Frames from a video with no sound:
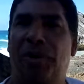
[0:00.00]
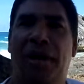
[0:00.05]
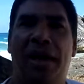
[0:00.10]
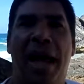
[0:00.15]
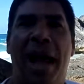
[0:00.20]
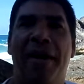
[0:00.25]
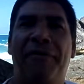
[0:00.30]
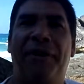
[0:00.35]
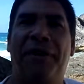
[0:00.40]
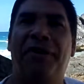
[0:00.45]

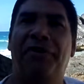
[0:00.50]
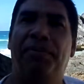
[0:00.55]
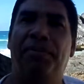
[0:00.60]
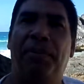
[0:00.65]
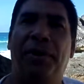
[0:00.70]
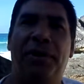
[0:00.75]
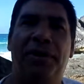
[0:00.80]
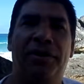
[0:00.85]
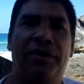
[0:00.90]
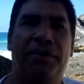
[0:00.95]
I've
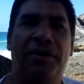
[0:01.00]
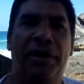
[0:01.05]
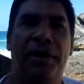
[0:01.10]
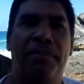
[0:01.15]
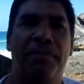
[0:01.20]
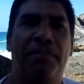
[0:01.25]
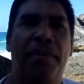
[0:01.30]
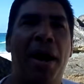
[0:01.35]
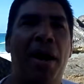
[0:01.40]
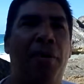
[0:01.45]
experienced the
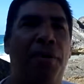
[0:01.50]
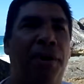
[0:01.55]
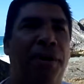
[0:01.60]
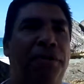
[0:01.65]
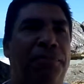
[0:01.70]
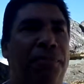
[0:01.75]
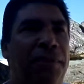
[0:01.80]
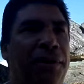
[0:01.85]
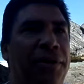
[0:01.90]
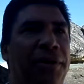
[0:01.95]
Empower
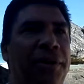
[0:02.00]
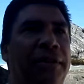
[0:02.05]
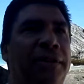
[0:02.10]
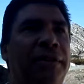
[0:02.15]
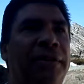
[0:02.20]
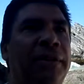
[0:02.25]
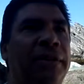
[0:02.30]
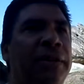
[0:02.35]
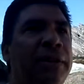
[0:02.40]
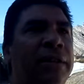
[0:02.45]

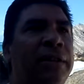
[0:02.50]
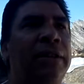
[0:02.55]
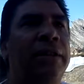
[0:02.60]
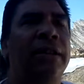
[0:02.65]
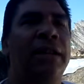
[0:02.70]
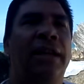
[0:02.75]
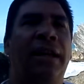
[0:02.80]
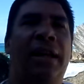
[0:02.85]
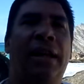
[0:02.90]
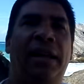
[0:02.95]
experience,
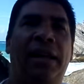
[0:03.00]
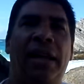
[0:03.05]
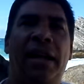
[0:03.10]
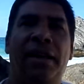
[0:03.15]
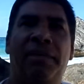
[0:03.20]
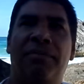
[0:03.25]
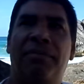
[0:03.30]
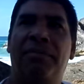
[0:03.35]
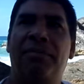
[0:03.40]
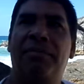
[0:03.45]
and
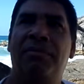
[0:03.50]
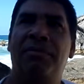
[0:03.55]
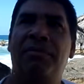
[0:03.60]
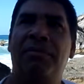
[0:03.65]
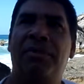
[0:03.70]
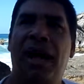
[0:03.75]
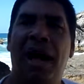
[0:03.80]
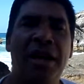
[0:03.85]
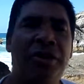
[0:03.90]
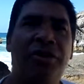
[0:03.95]

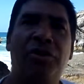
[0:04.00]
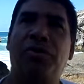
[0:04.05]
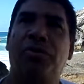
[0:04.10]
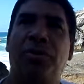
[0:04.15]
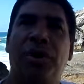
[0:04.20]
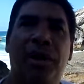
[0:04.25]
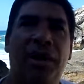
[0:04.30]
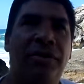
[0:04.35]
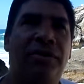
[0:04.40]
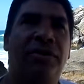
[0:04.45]
I should
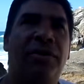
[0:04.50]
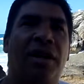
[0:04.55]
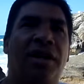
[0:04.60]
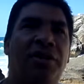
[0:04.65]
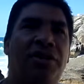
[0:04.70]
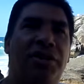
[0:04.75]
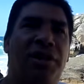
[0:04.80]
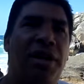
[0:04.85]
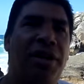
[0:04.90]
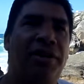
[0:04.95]
really
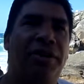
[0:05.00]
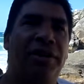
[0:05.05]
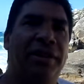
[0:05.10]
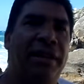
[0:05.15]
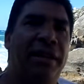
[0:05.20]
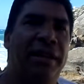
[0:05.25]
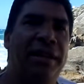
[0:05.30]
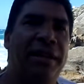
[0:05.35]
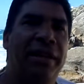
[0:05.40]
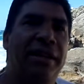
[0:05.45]
start sharing
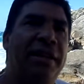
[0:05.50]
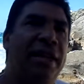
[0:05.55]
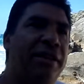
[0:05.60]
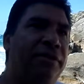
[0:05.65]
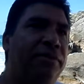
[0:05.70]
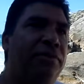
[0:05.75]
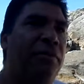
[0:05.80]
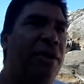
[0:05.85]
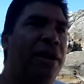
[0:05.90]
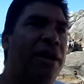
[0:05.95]
that. And
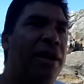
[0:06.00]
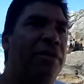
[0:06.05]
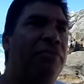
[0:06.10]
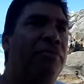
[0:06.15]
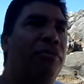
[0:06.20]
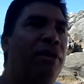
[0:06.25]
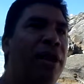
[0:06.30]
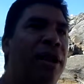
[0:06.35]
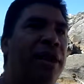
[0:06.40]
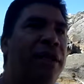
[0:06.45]
that's what
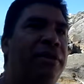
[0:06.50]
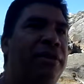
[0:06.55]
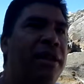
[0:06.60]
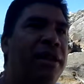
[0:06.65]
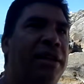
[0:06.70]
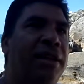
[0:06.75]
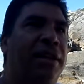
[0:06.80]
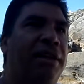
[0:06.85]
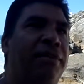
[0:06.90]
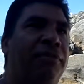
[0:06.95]
I'm really
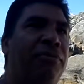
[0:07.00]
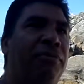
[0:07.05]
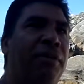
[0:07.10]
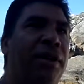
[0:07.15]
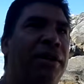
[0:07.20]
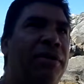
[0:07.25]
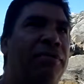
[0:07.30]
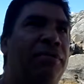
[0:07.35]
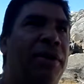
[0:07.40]
thinking when